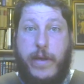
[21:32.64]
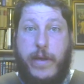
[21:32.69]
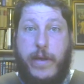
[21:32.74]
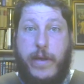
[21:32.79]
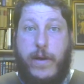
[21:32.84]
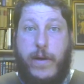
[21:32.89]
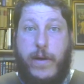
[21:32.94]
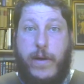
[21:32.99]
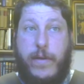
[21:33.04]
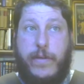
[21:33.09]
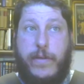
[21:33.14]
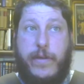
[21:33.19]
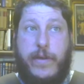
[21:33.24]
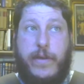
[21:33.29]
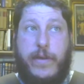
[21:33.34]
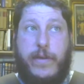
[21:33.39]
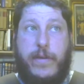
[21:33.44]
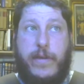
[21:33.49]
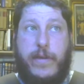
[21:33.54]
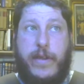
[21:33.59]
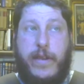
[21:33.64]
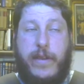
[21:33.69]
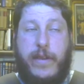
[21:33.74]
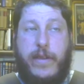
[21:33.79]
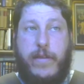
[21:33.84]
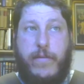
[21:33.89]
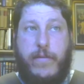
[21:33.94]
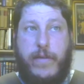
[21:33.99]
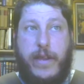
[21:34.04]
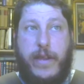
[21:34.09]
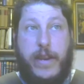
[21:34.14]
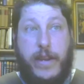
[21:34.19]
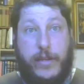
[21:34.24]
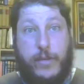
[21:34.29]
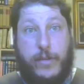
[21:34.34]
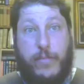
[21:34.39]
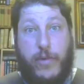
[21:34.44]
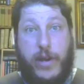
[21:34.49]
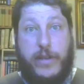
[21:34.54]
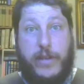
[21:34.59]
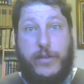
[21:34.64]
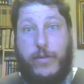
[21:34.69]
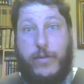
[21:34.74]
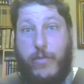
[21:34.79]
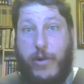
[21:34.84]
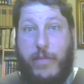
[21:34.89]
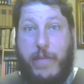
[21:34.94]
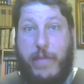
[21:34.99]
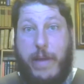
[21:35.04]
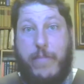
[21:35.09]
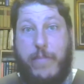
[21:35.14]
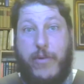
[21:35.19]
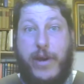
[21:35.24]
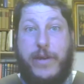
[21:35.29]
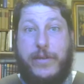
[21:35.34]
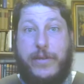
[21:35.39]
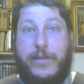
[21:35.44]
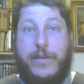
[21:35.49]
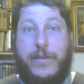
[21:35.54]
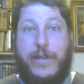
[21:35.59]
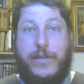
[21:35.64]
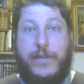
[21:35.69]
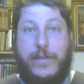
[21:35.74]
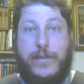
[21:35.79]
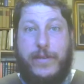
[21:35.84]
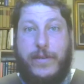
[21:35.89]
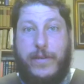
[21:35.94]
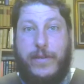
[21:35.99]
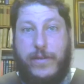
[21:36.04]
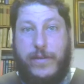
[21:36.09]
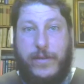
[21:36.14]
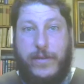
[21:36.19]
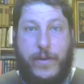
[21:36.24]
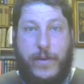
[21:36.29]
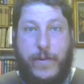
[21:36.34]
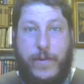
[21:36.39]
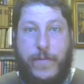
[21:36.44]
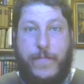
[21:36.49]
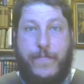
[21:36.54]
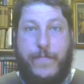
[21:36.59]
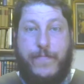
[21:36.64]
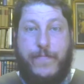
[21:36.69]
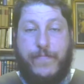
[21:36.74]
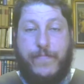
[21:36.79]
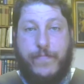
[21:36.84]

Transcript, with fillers: all the you know and it's a protestant work by protestants so